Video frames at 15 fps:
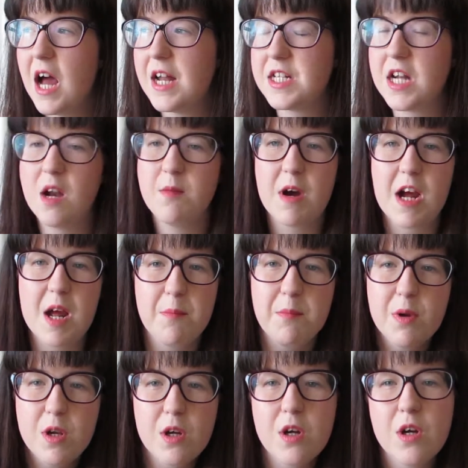I dyed my hair
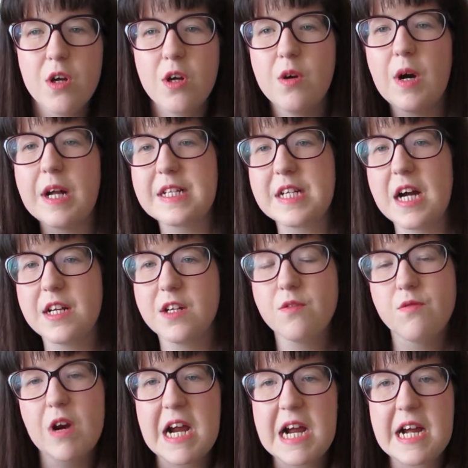blue, I dyed it
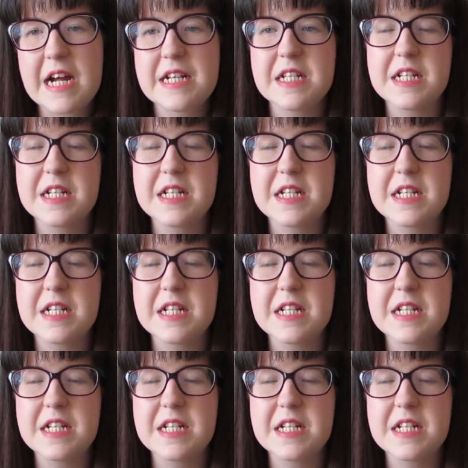red,